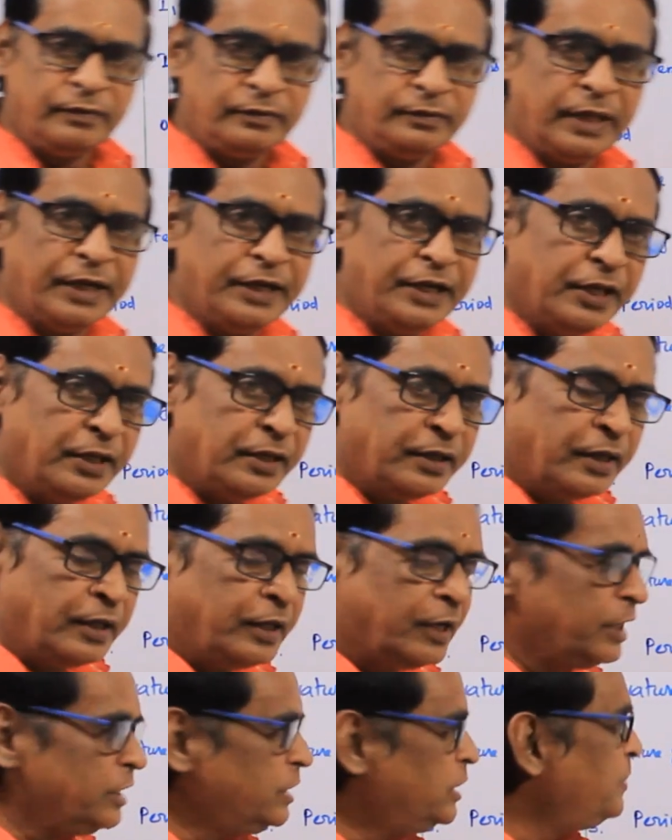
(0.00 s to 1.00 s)

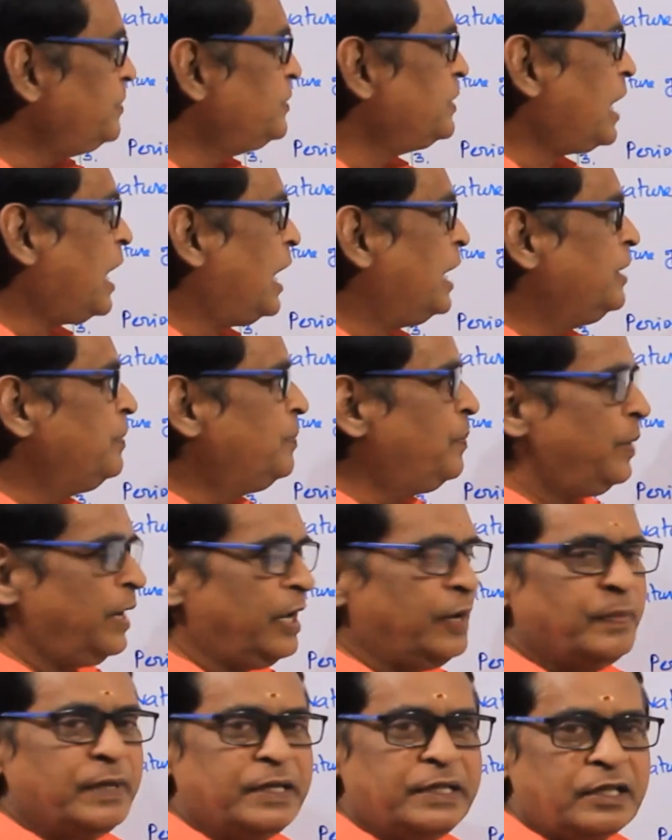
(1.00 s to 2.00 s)
The receipts and
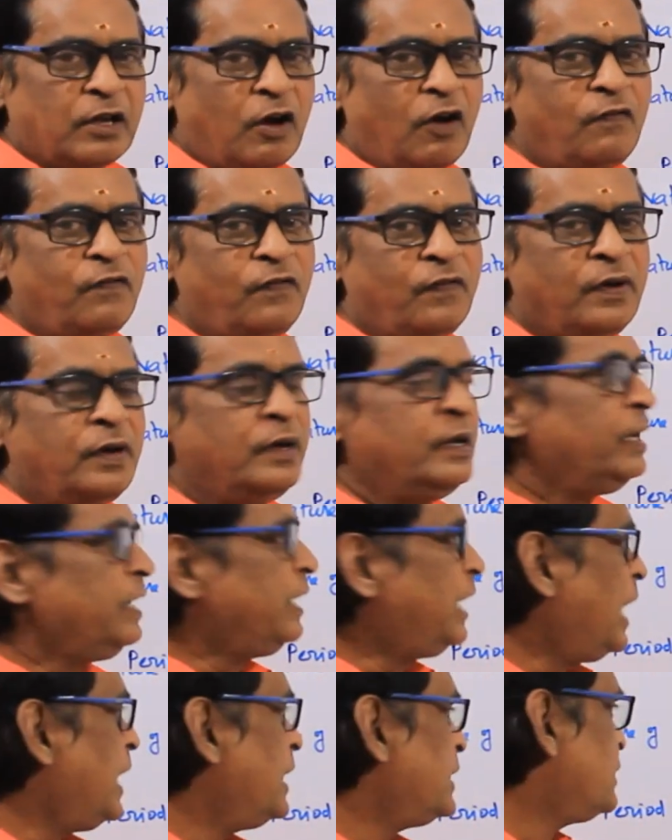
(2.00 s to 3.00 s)
payments of
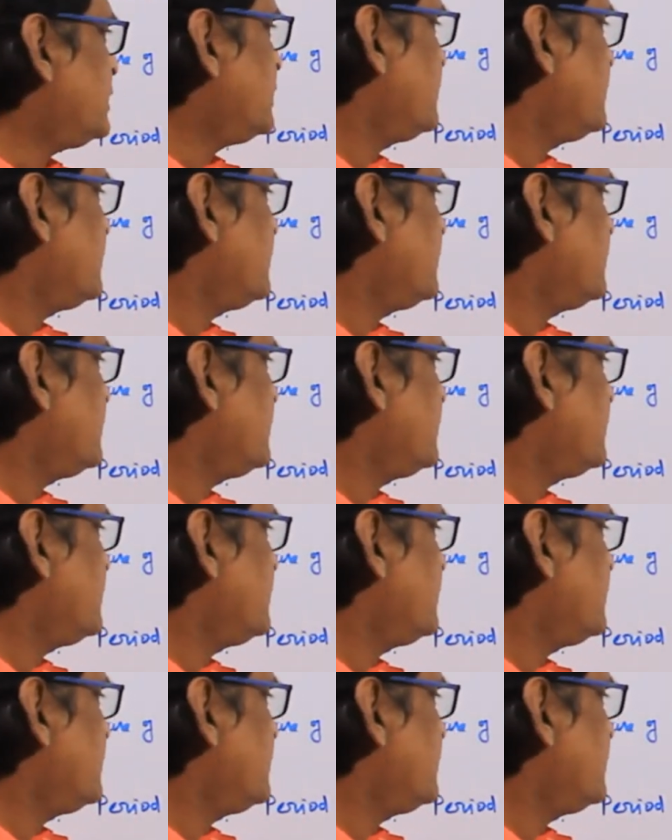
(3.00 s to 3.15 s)
cash.